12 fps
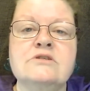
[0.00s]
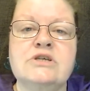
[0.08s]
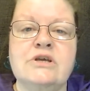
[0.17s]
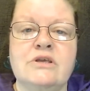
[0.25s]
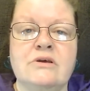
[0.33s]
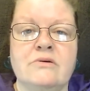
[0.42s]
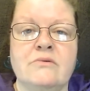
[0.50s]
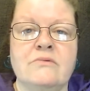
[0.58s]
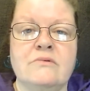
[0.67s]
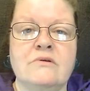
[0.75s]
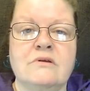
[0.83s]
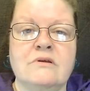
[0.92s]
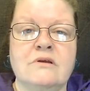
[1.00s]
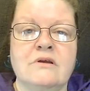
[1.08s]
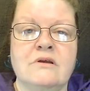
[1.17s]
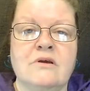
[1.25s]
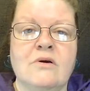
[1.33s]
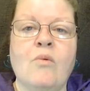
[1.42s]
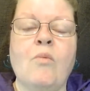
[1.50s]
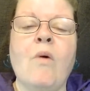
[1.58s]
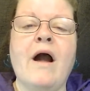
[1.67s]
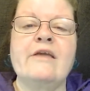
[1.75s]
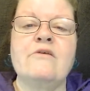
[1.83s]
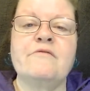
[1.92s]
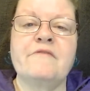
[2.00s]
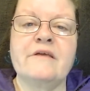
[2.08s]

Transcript: to you why you feel